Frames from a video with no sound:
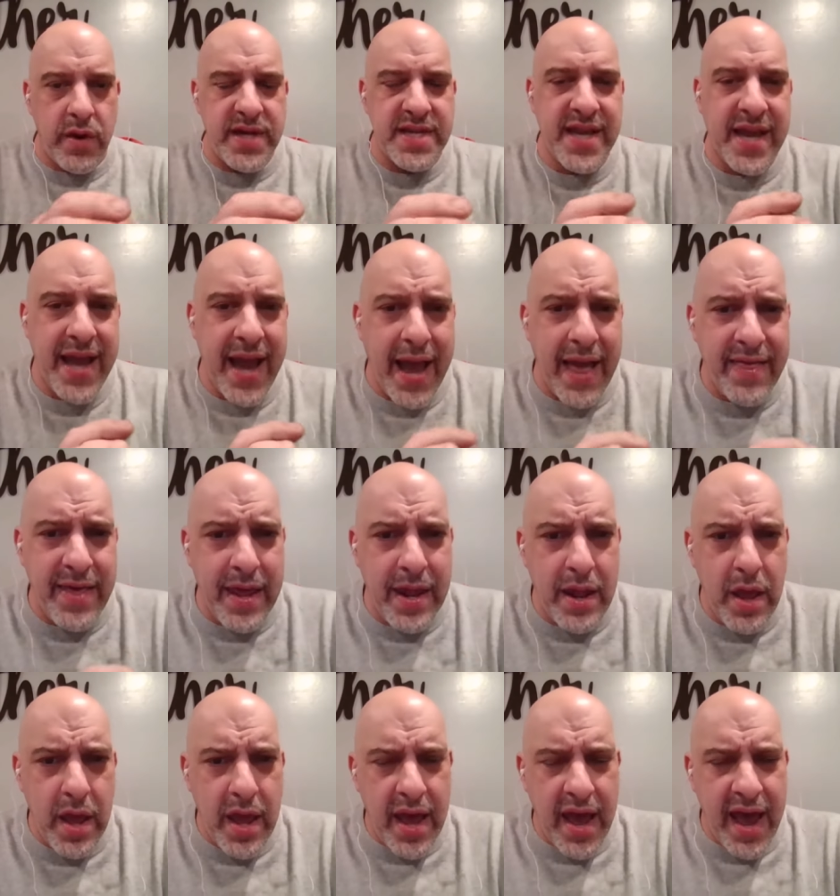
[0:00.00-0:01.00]
He's a guy
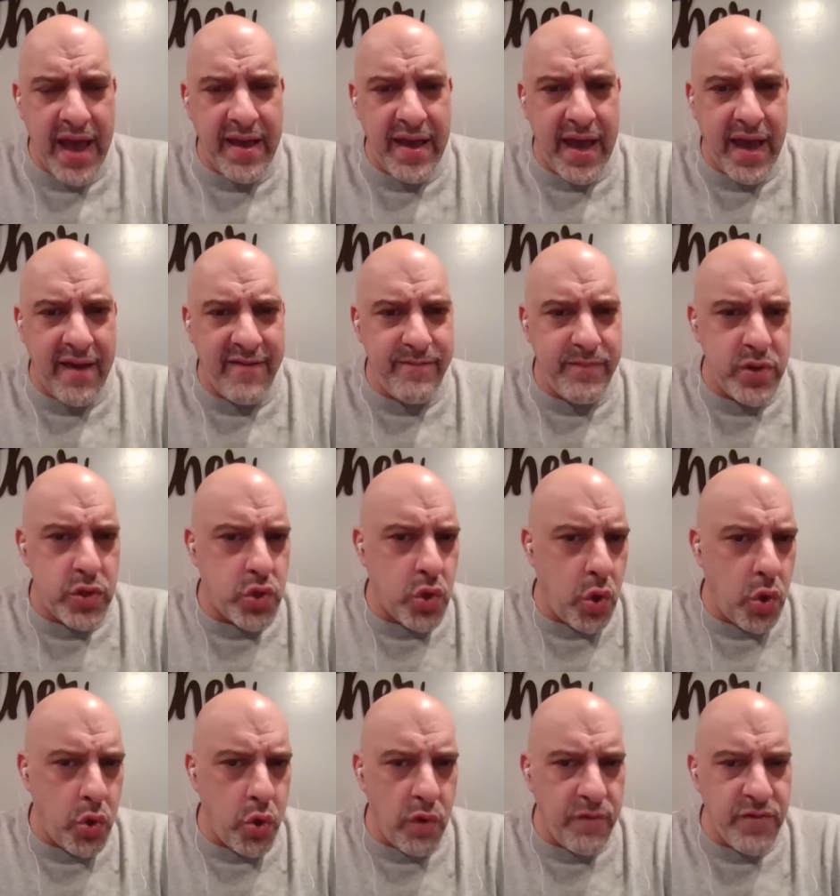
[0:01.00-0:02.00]
that I, have been
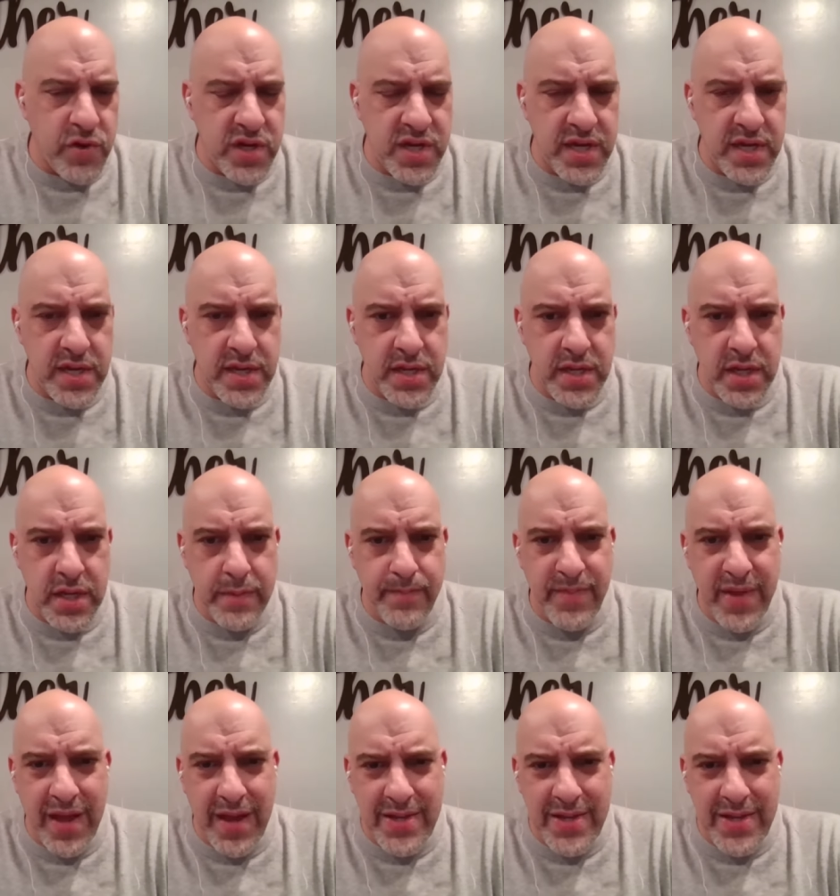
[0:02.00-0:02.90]
told oversees a,